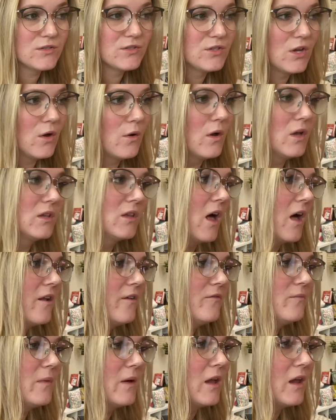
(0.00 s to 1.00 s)
So a lot
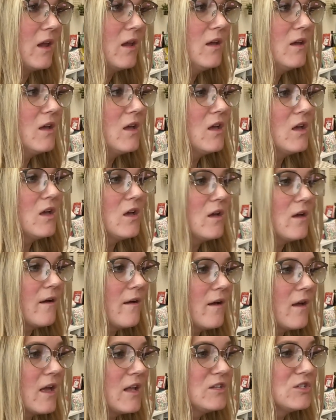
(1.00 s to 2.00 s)
of my
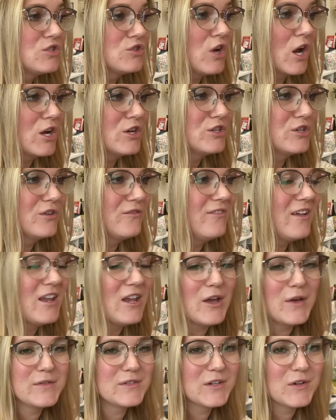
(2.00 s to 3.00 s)
instructional
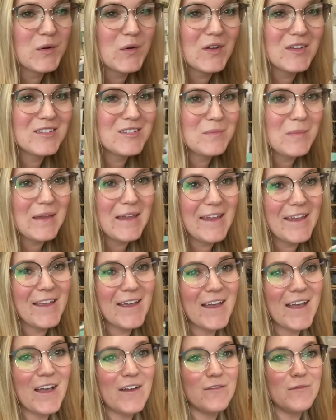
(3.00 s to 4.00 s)
videos are going to
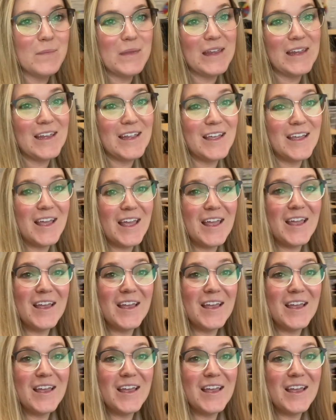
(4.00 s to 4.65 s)
be of me